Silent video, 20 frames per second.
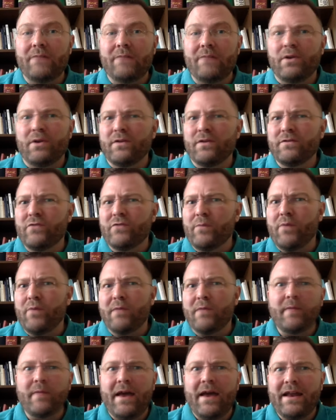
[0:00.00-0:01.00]
but also very
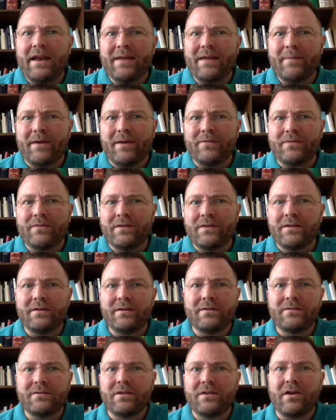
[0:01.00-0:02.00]
problematic about
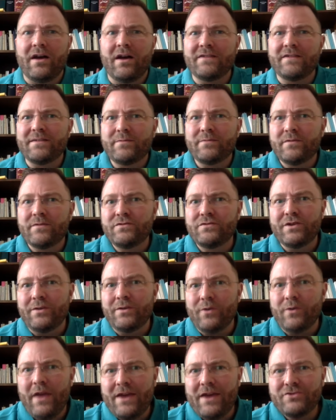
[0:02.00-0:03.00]
the the concept of
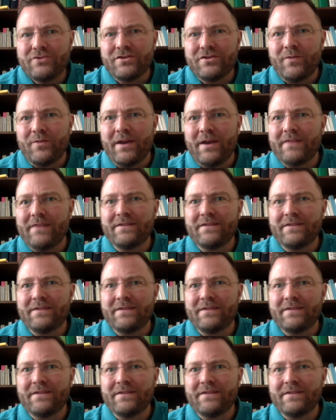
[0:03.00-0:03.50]
geolocation, right?